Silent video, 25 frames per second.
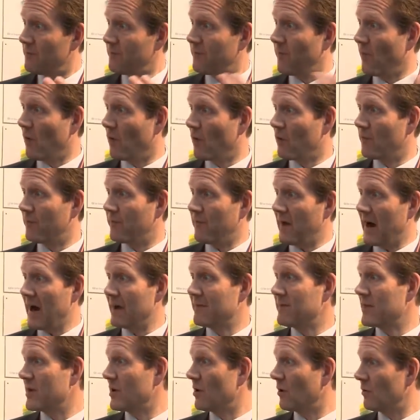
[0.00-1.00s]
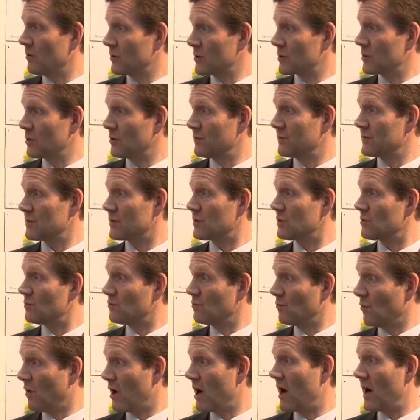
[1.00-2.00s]
4-5-year-old servers to
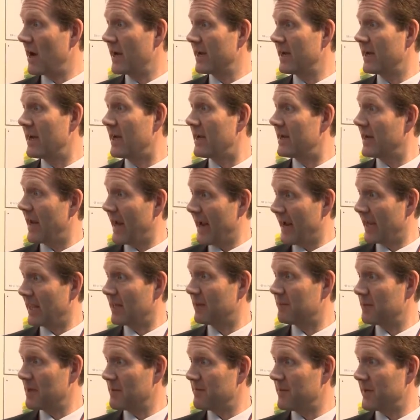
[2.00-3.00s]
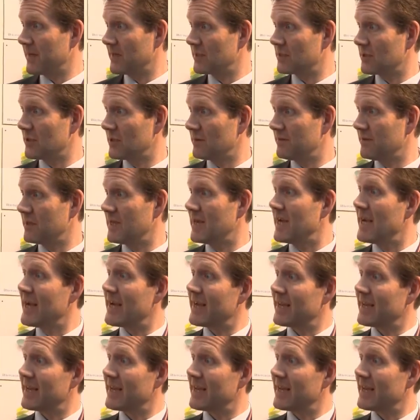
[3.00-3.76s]
one Nehalem EP server.